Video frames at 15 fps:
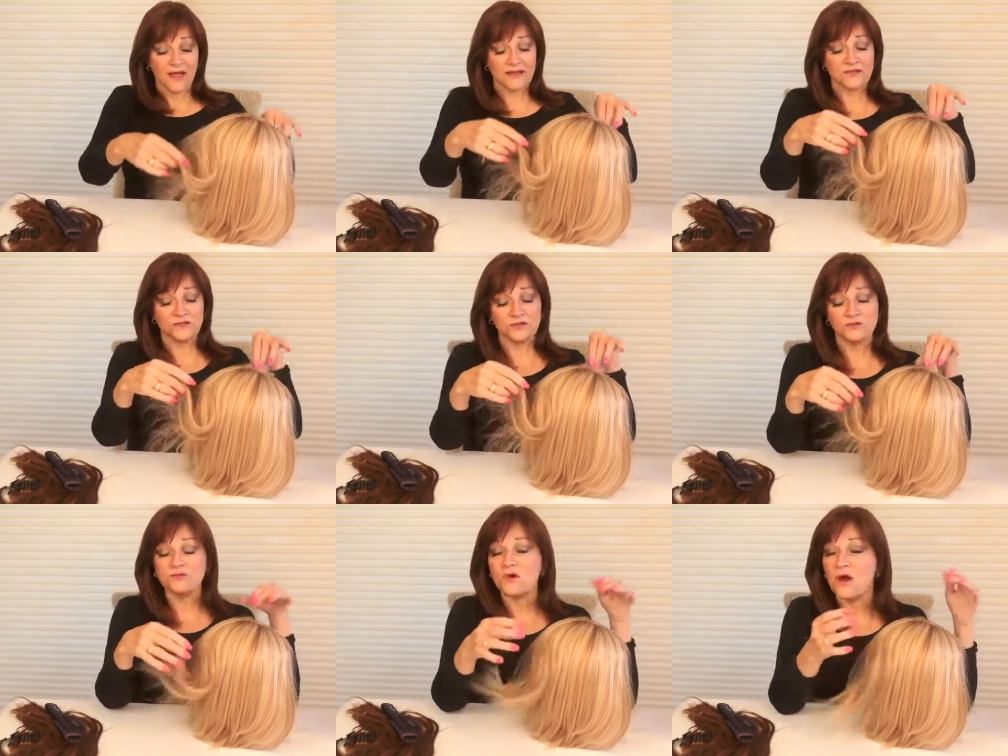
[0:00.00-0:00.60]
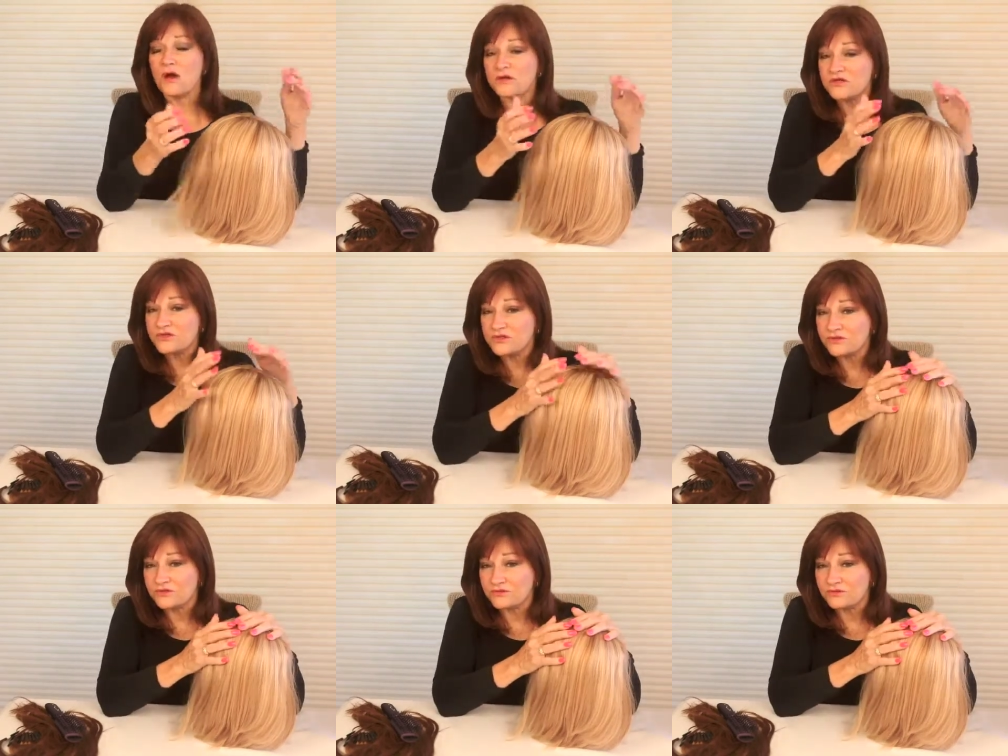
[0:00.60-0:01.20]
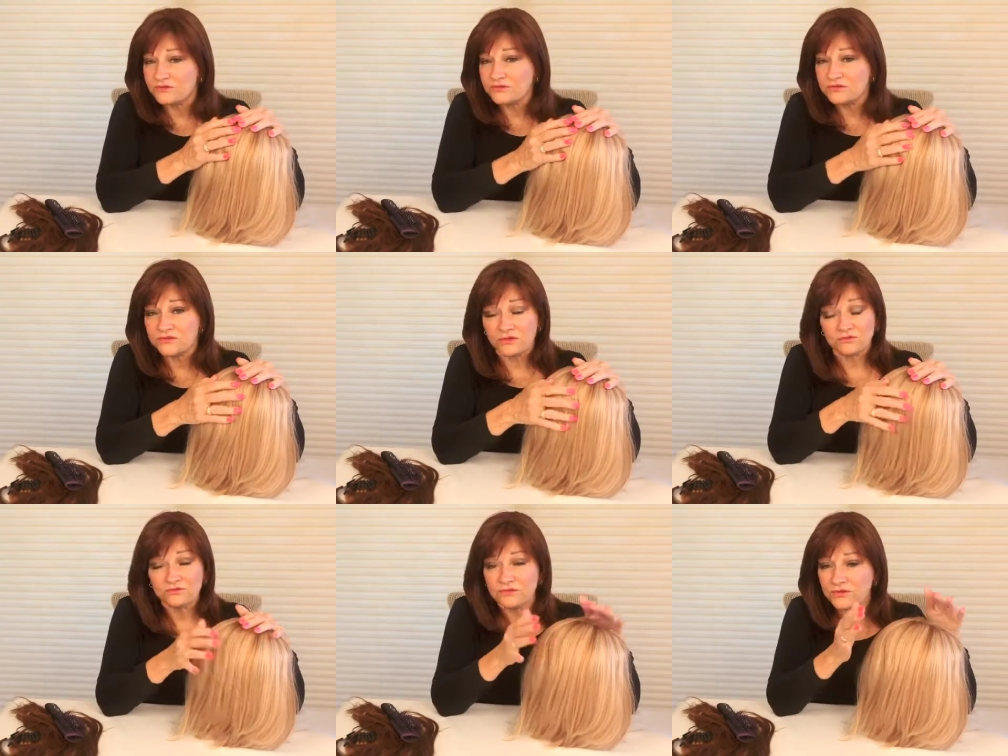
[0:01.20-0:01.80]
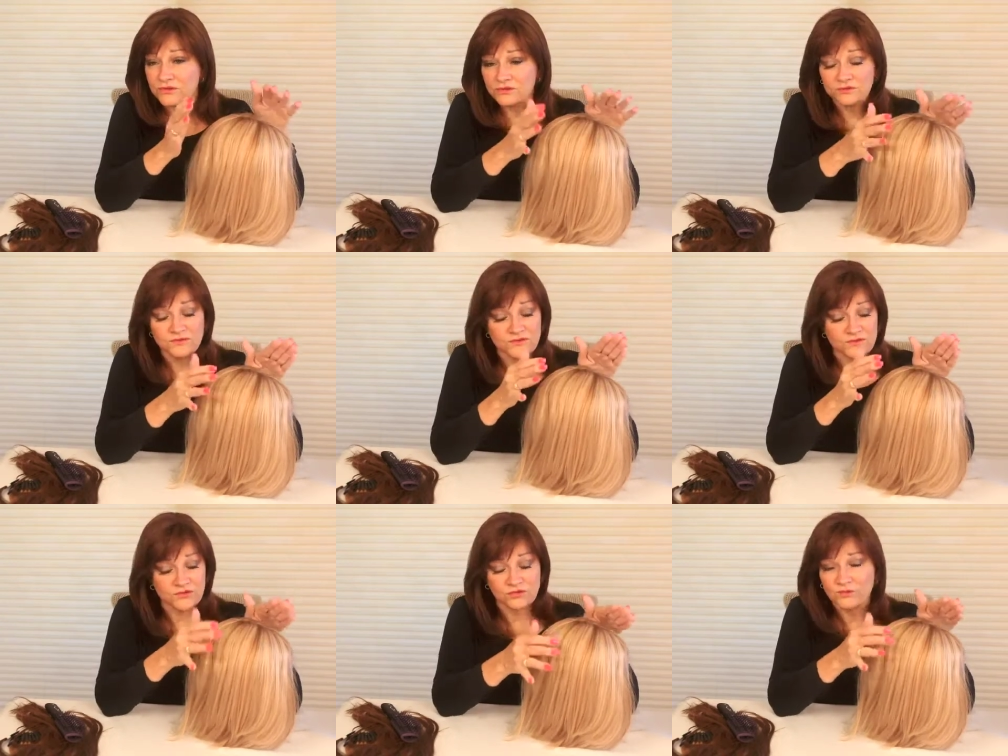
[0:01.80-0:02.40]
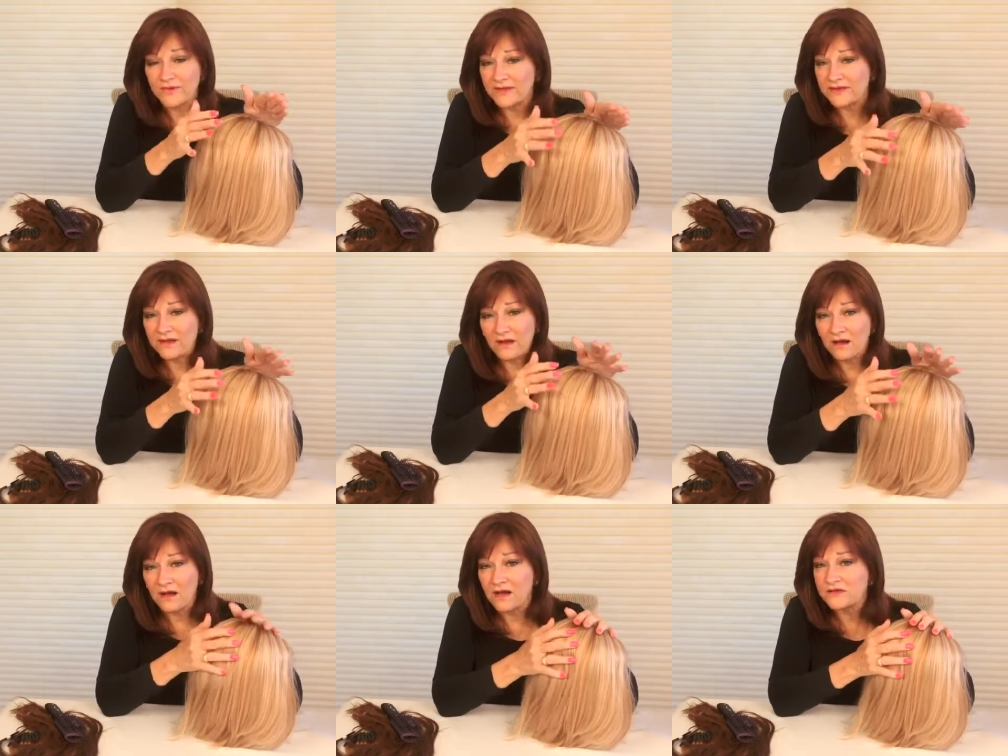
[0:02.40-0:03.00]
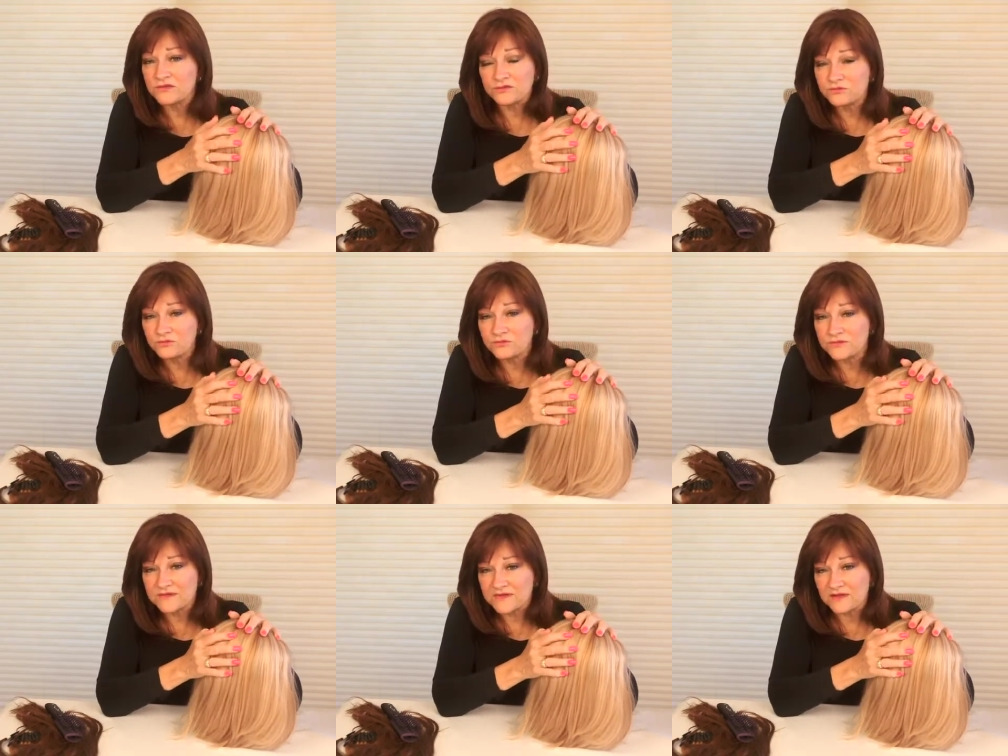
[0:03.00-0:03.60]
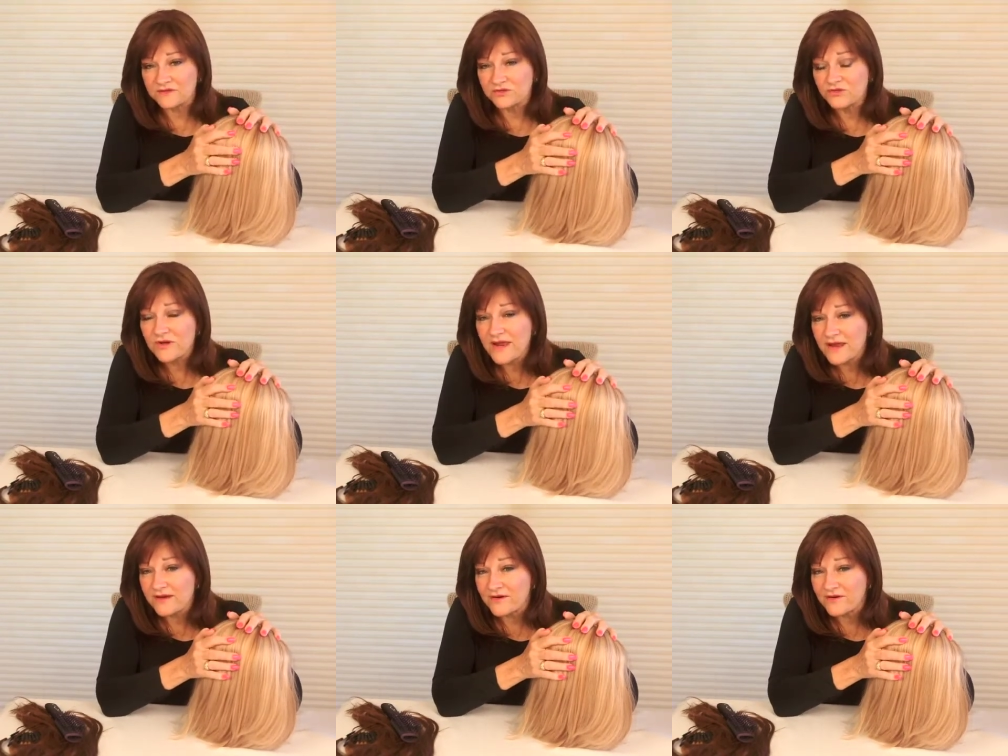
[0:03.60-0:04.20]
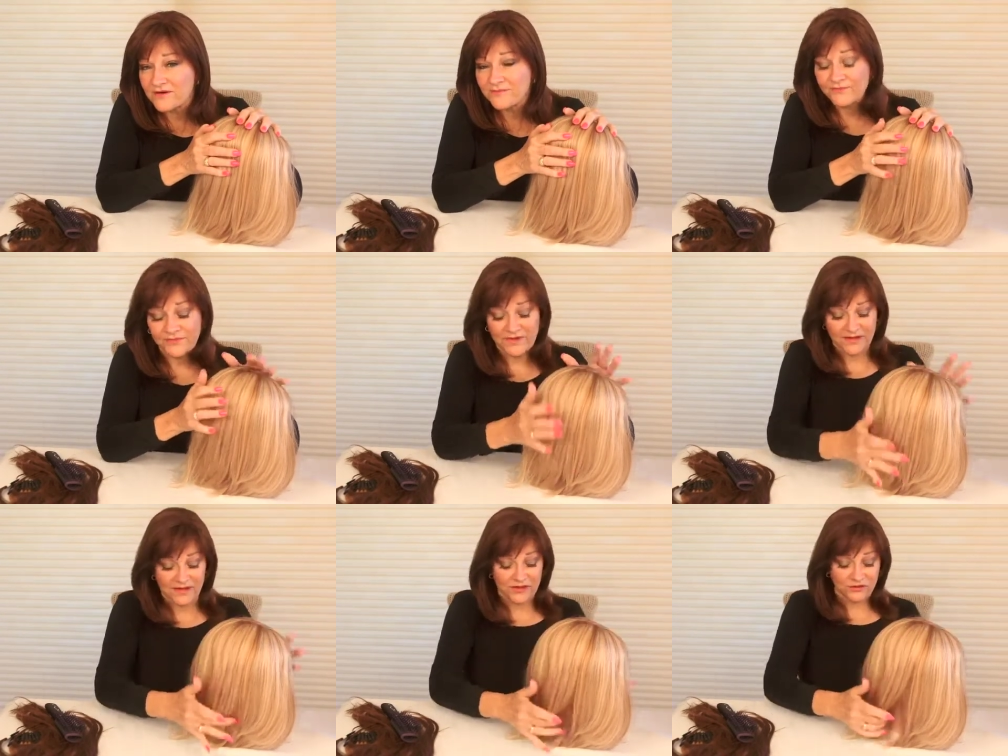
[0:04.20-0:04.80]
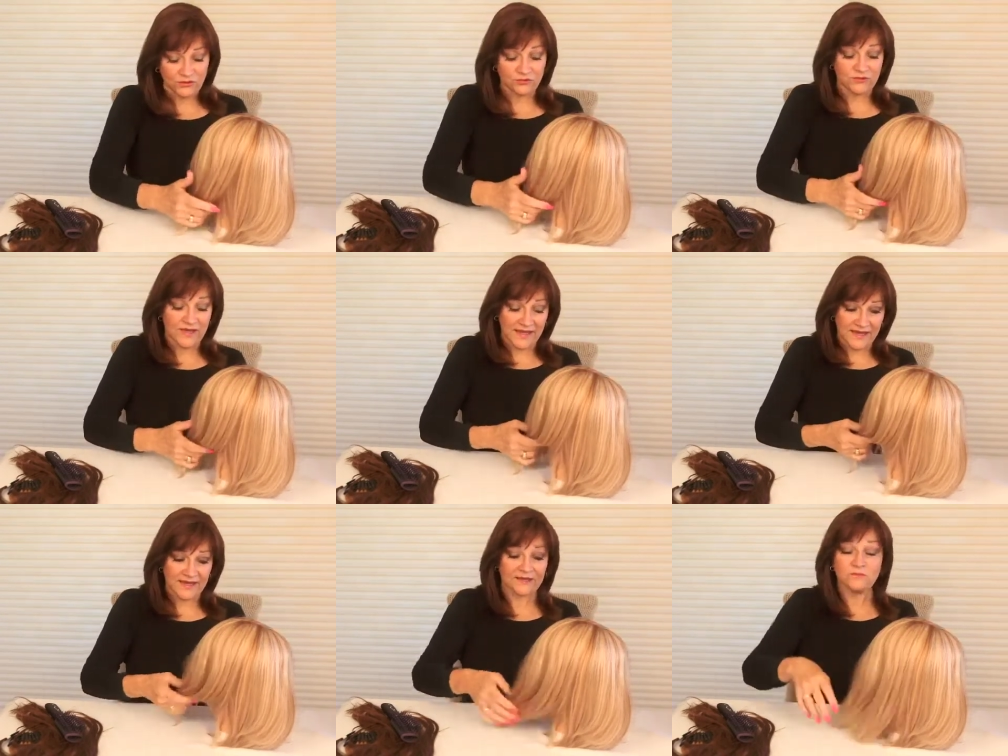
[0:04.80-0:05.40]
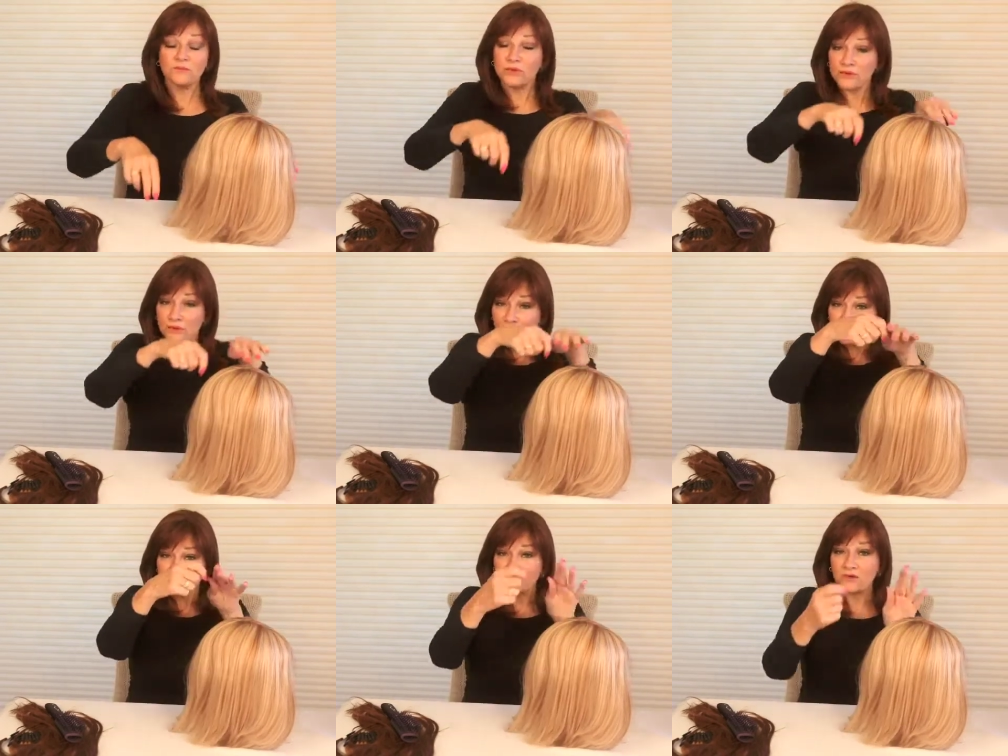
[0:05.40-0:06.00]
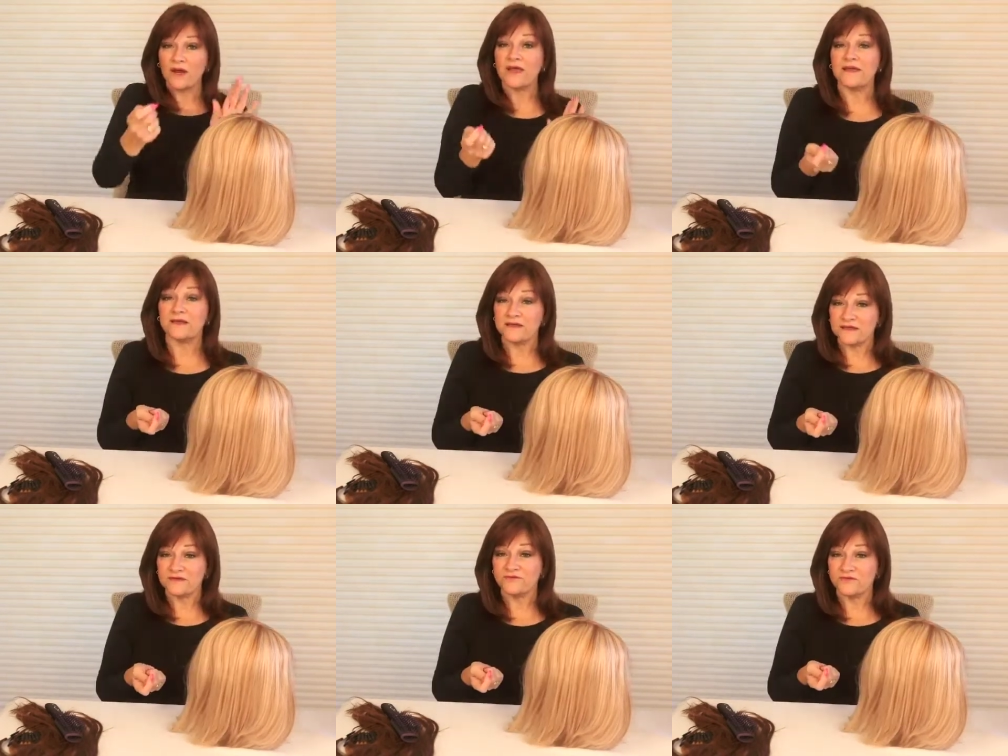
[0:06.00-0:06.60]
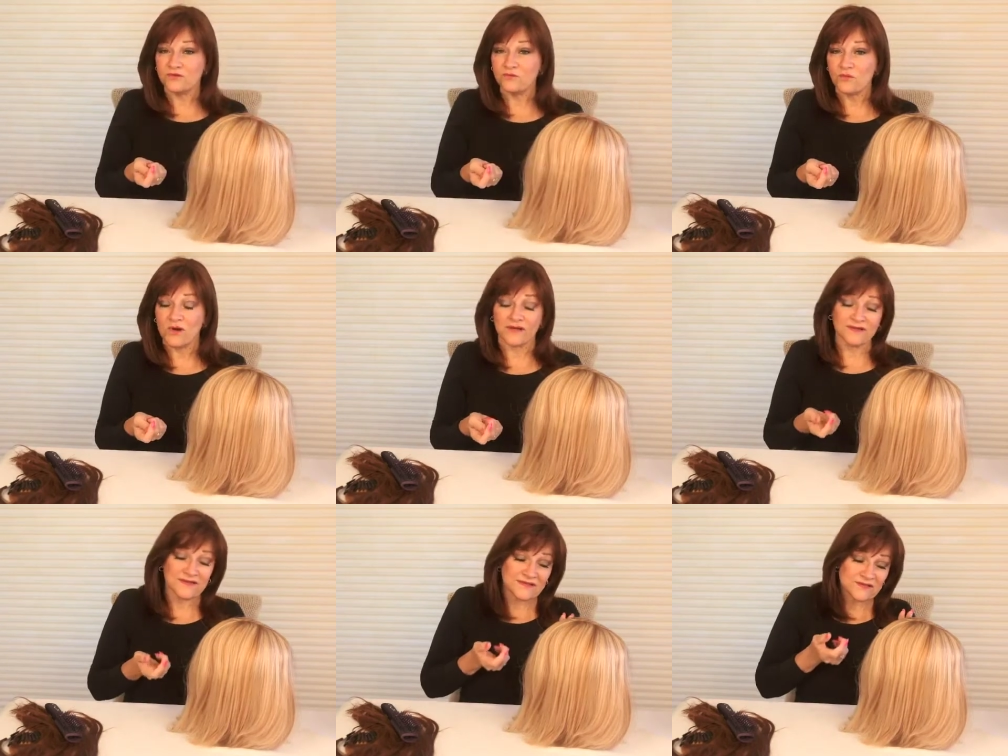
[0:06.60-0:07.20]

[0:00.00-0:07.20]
I do caution you, don't use too many hot tools on your hair you can blow dry it if you want.